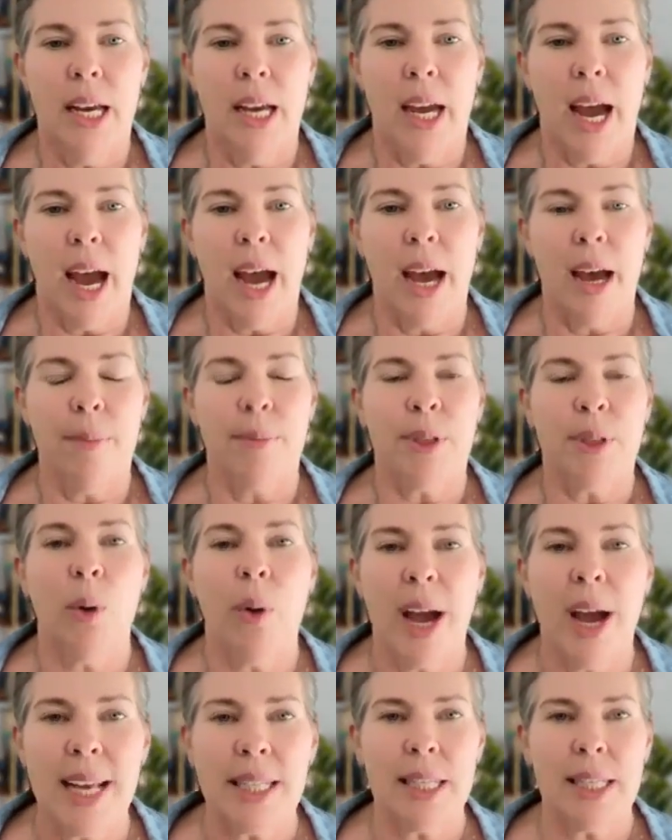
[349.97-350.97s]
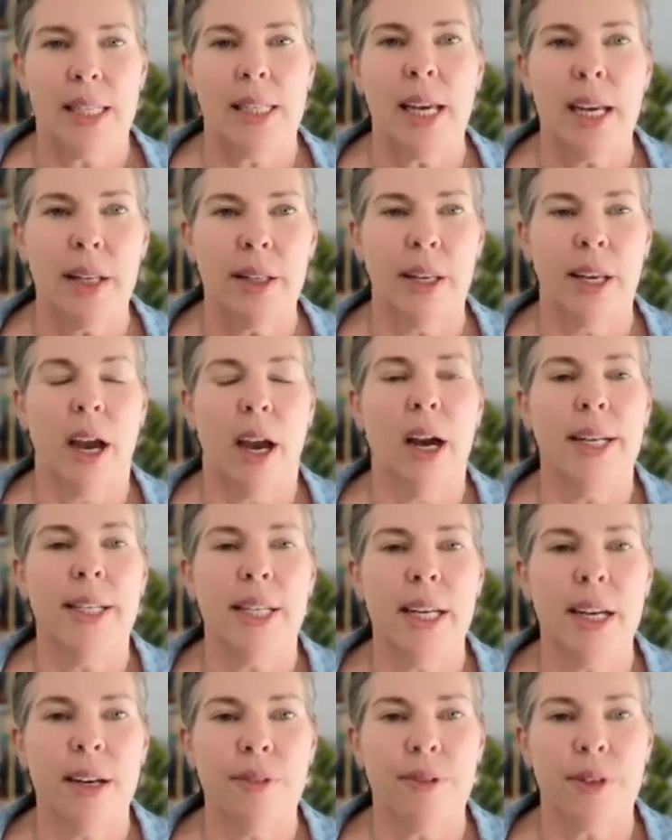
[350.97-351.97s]
So as I said, the
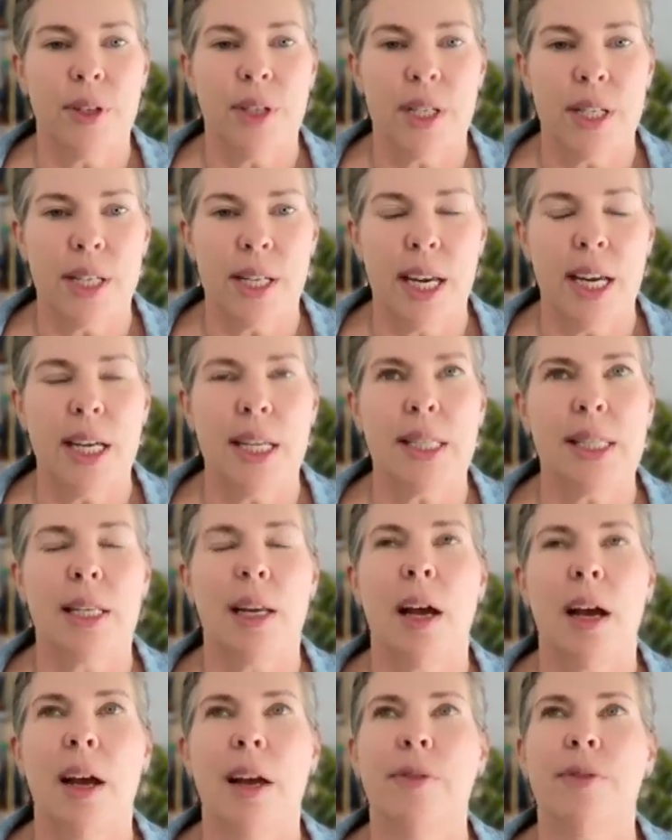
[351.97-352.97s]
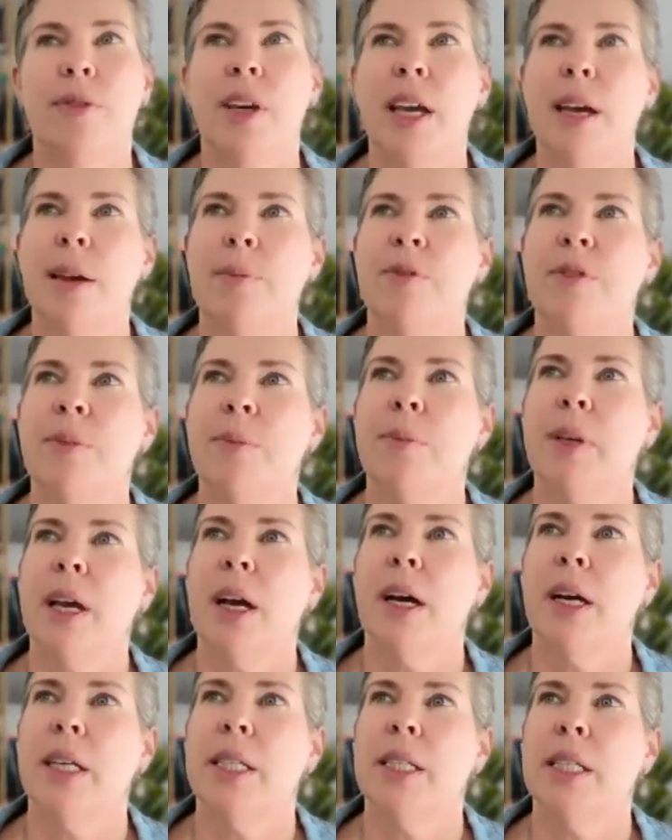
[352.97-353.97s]
idea for today's live came from the
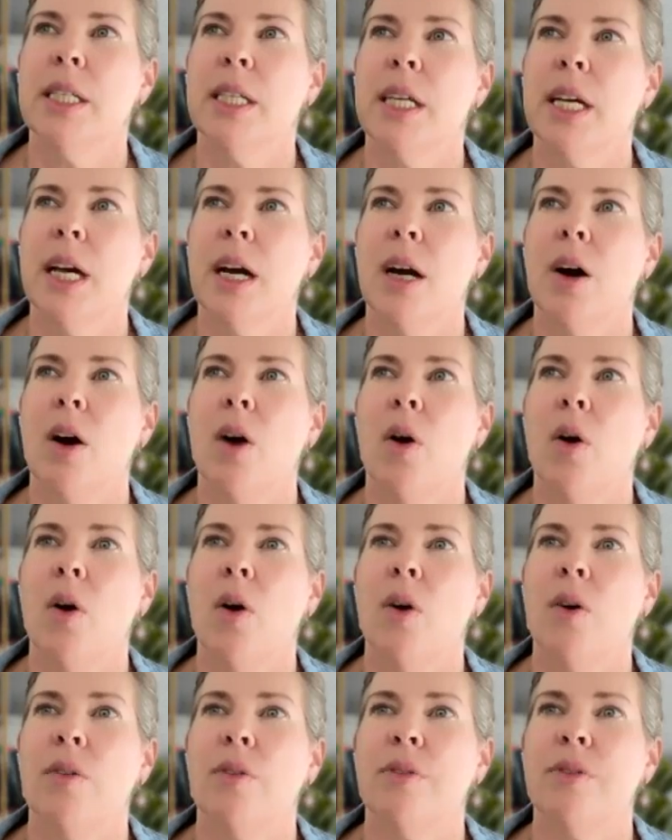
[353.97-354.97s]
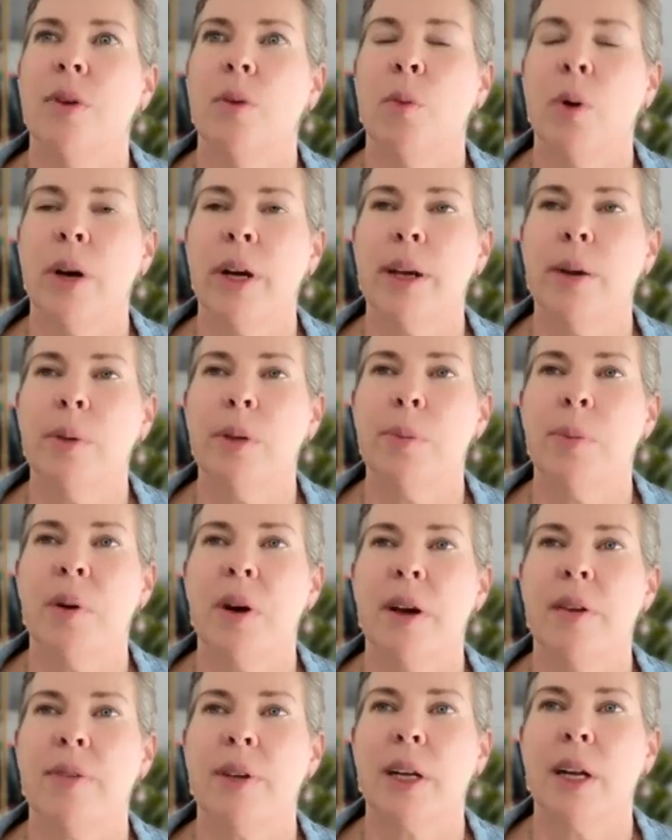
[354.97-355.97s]
idea of working with a
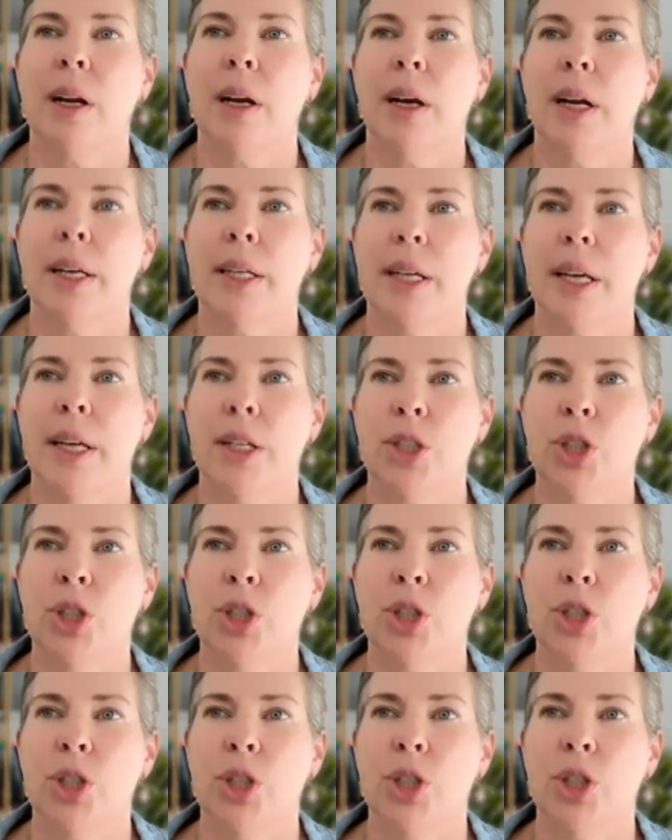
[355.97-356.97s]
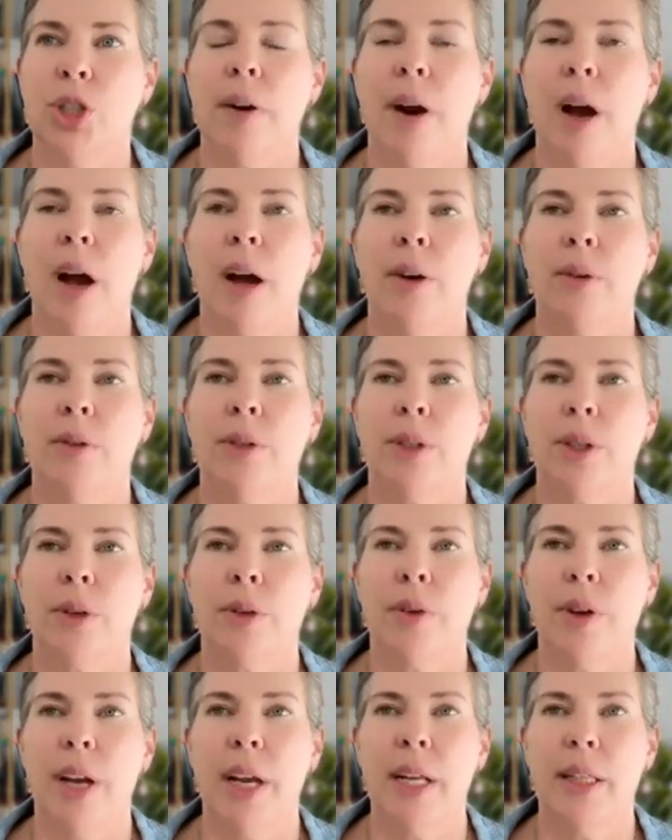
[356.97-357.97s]
private client and showing her how to
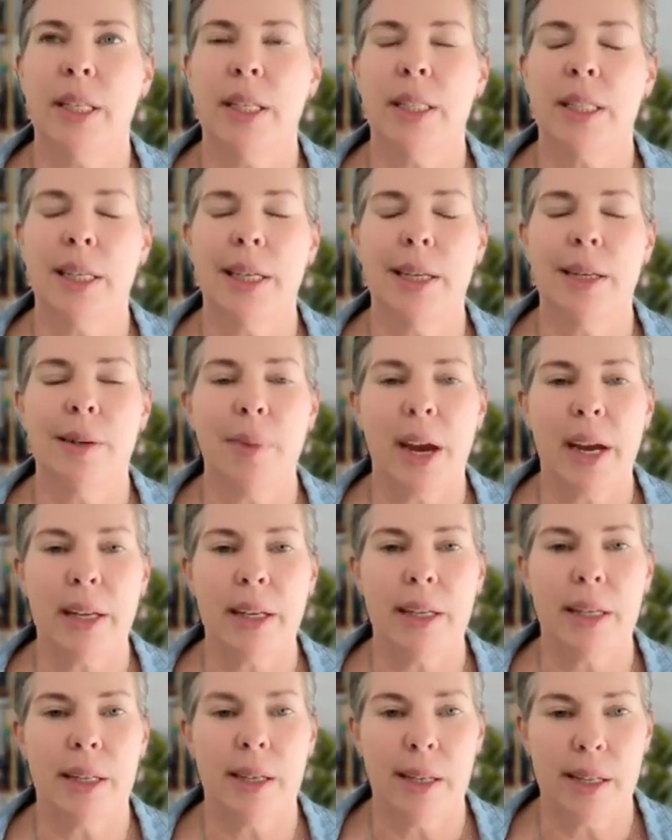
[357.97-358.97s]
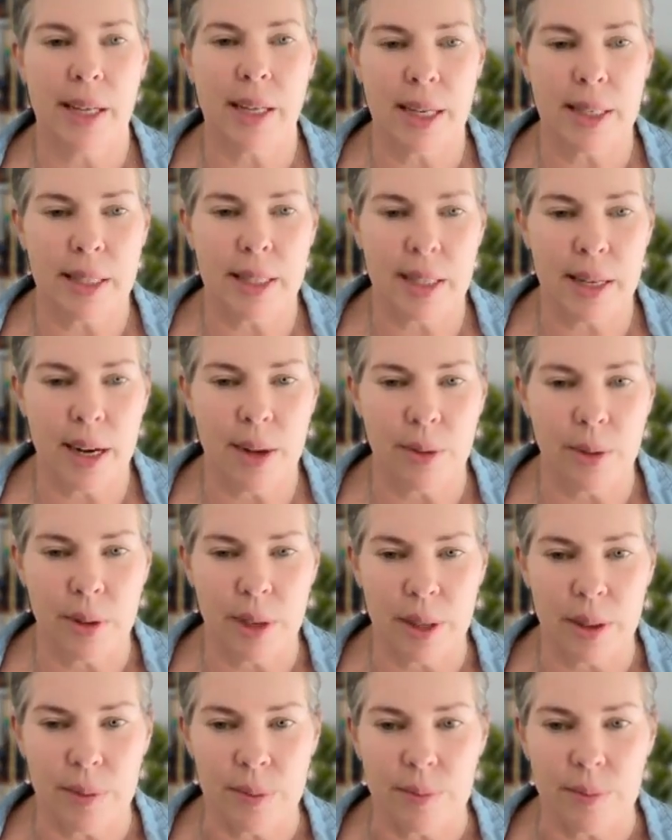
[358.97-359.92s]
create this lead magnet and get it out there.